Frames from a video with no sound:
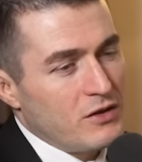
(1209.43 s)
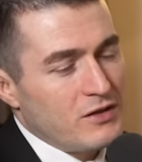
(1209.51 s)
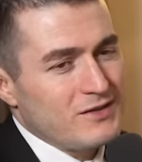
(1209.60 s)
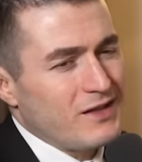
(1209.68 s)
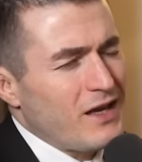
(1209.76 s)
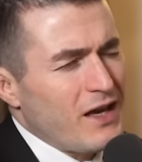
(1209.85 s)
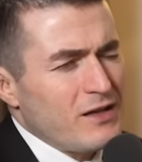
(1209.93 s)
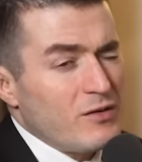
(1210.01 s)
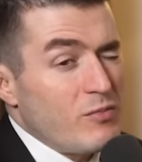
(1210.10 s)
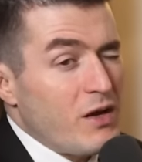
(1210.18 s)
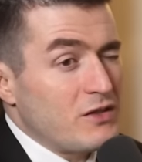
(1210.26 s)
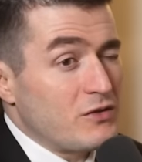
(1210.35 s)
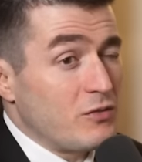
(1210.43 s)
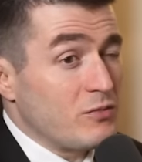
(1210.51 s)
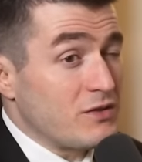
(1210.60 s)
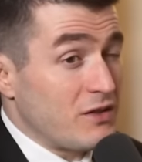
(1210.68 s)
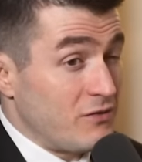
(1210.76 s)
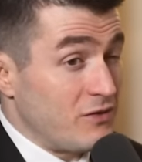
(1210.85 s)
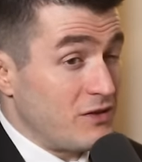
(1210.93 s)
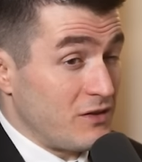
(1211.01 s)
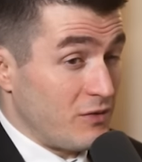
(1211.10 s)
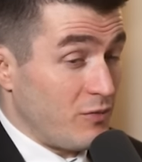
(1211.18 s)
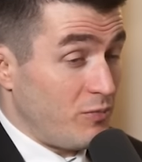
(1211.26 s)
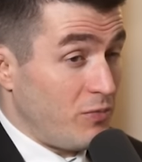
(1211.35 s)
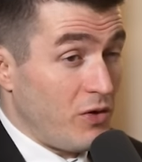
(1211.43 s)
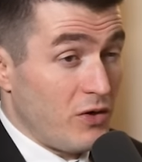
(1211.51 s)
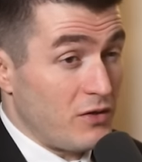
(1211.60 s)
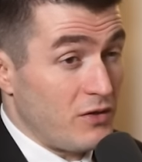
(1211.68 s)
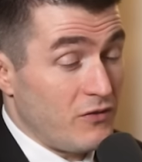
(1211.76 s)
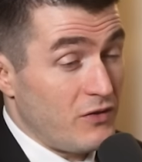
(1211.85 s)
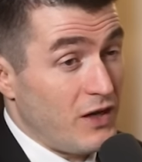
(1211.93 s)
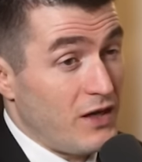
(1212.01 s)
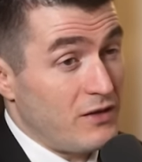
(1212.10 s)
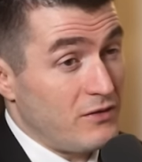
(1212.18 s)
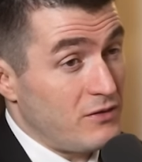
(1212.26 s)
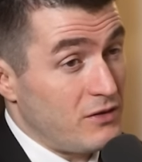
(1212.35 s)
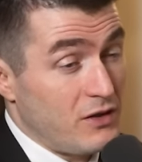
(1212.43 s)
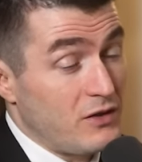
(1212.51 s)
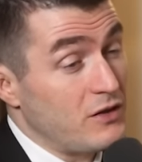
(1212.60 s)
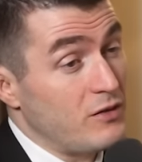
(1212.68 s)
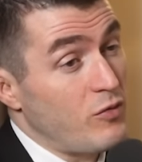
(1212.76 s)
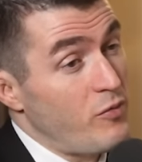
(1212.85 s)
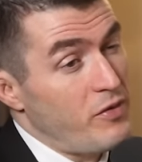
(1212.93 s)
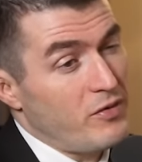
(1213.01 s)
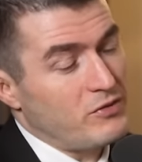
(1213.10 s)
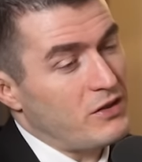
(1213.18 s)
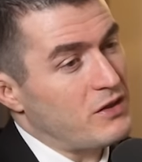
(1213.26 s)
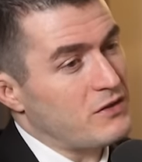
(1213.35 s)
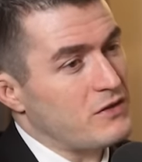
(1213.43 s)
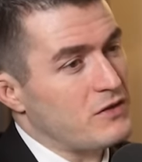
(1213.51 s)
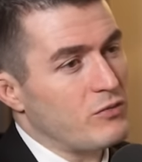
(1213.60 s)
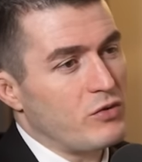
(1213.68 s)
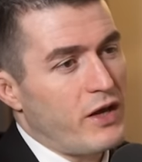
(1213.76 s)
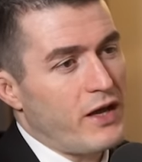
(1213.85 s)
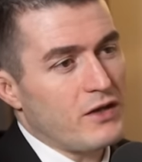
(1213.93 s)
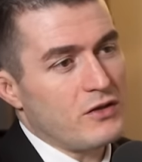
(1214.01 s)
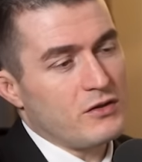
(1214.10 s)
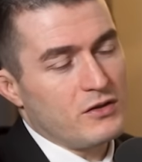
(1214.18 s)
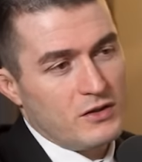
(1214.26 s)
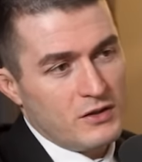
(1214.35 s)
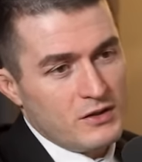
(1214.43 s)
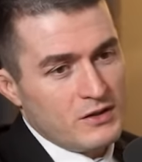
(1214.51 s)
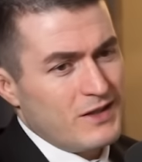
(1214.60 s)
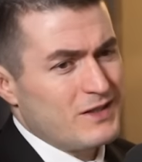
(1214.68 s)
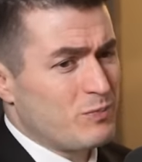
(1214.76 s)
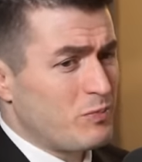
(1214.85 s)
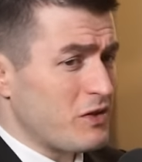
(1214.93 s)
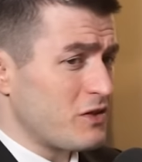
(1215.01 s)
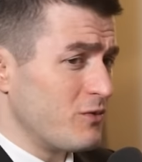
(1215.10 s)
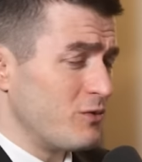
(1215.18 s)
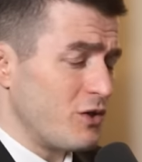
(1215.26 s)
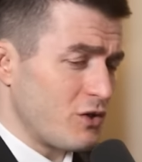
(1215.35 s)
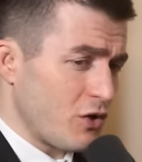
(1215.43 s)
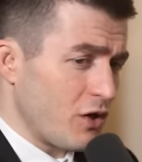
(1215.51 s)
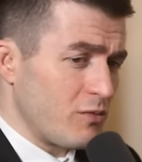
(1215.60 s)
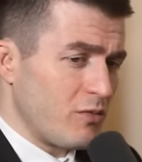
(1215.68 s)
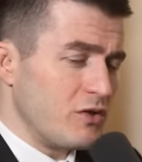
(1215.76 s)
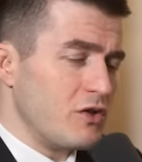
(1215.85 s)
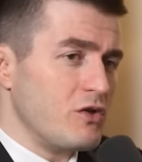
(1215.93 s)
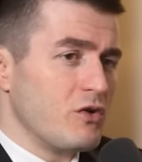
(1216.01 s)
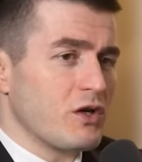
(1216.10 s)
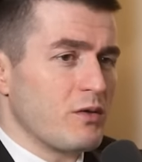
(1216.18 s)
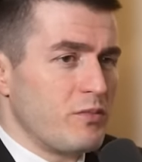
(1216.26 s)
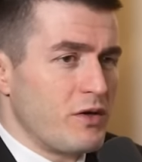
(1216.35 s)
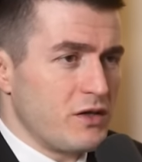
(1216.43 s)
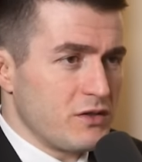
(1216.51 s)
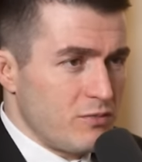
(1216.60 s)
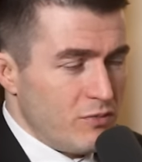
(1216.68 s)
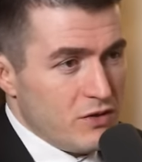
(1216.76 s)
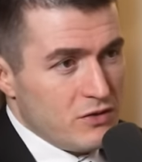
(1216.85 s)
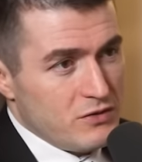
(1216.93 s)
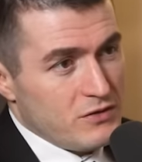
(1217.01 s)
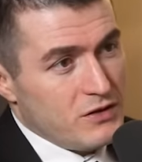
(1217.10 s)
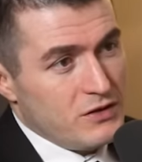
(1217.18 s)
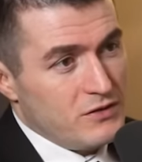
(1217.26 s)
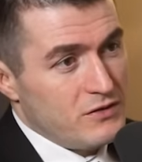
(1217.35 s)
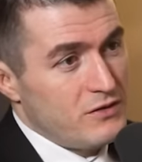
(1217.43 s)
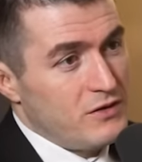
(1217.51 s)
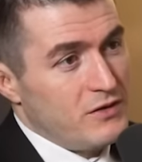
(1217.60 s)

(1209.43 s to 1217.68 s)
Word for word: Because, like, I can imagine almost every single part of that an LLM will be able to answer somewhat accurately, especially when you're talking about New York and Paris, major cities.